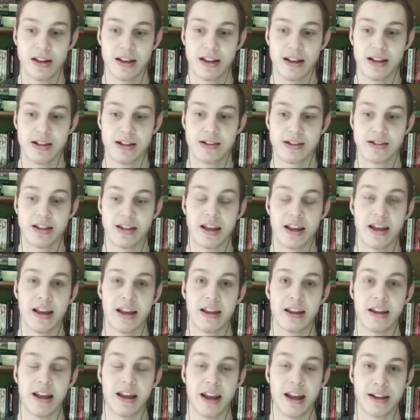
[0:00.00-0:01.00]
is
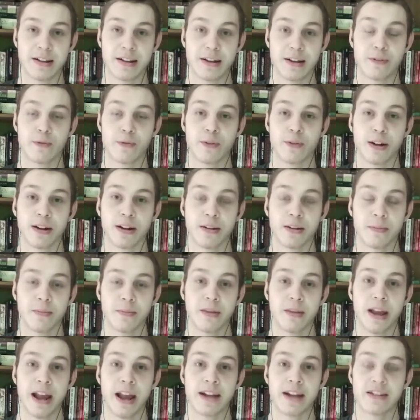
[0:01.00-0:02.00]
a
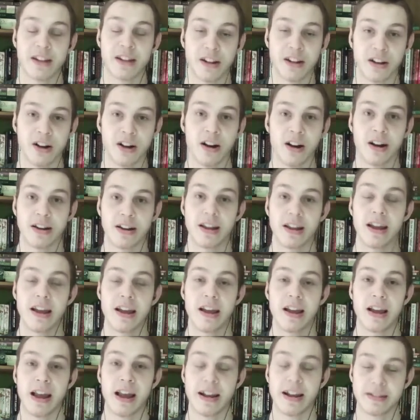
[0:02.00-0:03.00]
anti-freedom, anti-God,
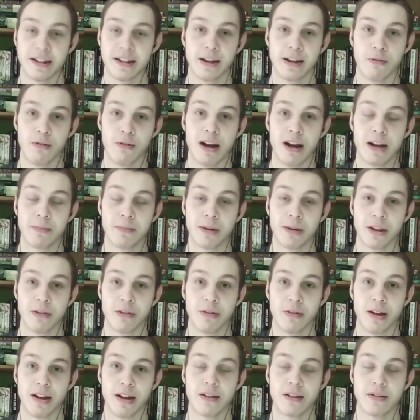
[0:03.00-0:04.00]
anti-white, by the
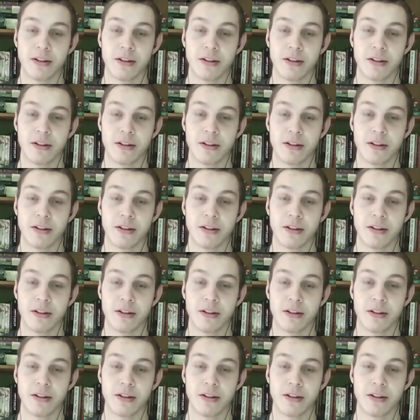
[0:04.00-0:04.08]
way.